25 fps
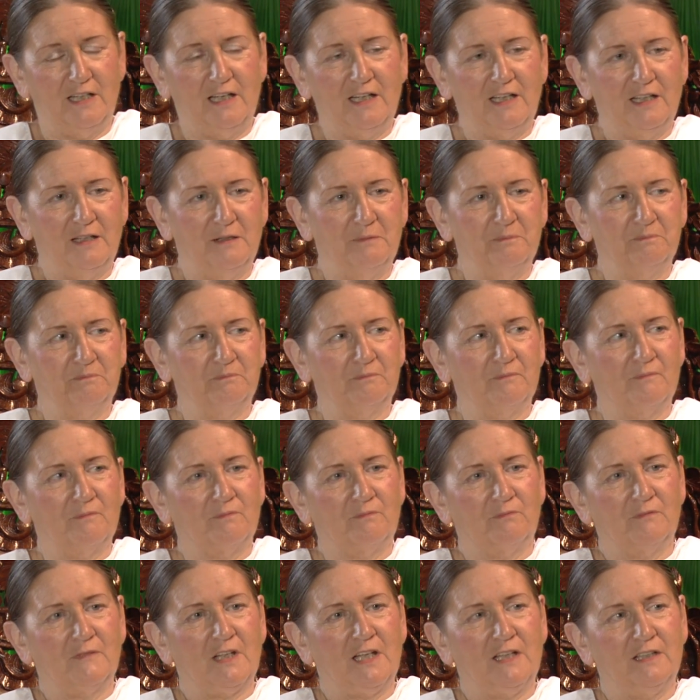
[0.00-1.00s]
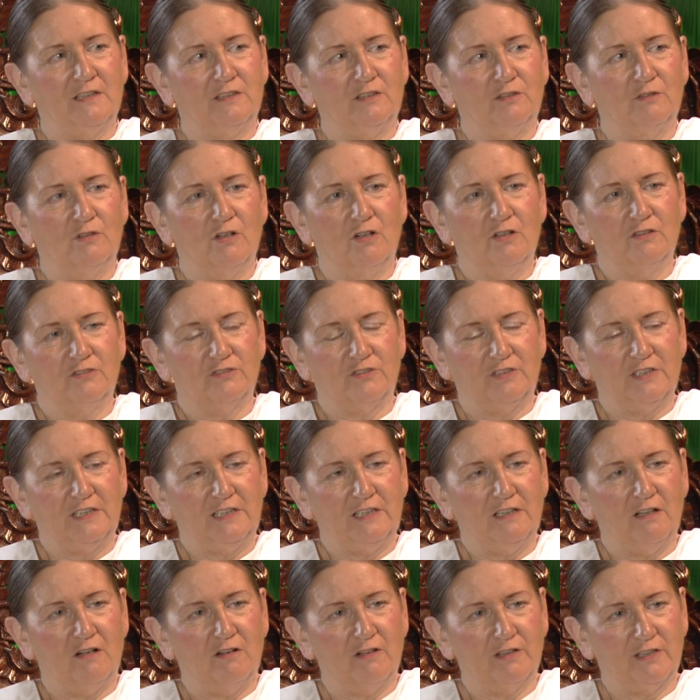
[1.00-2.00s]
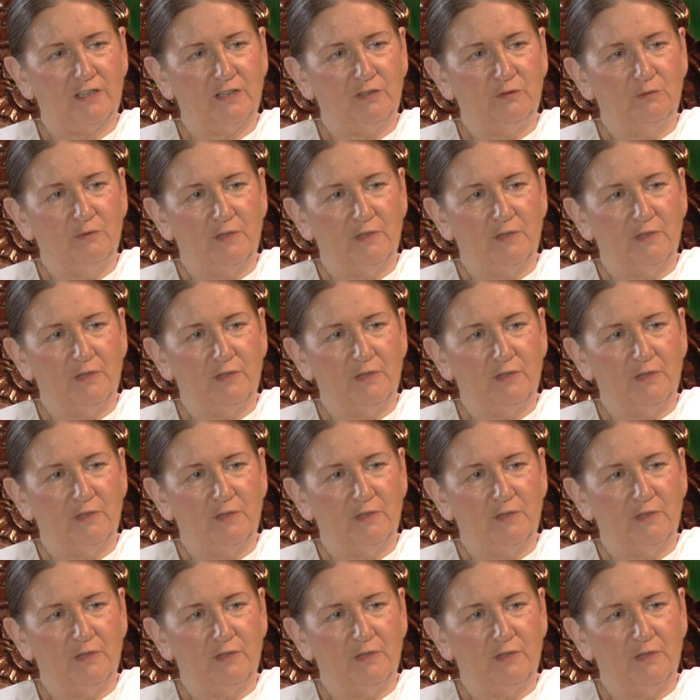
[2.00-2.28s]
and you can't really argue